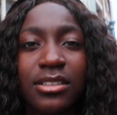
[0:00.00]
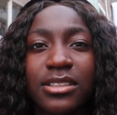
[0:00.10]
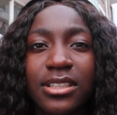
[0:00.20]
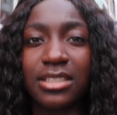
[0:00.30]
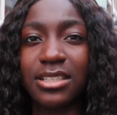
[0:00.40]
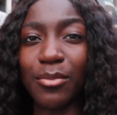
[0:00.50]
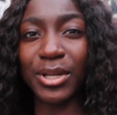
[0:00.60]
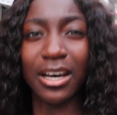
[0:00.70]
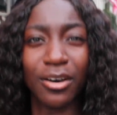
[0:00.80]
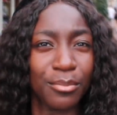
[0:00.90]
sun's coming
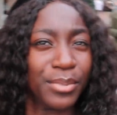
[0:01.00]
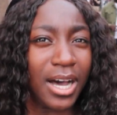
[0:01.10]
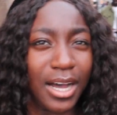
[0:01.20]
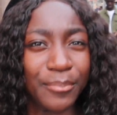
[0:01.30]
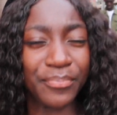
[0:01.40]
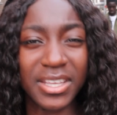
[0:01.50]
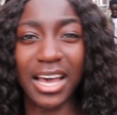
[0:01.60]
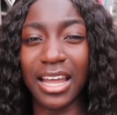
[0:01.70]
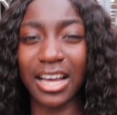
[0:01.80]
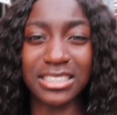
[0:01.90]
out. But yeah,
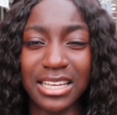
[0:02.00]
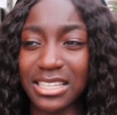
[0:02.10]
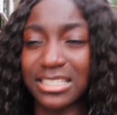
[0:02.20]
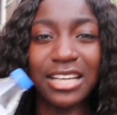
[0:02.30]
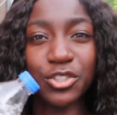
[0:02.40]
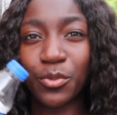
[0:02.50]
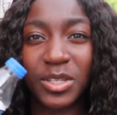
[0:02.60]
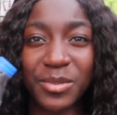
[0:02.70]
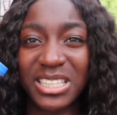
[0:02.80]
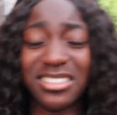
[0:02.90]
like I said, this hair is too much
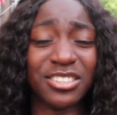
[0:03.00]
maintenance.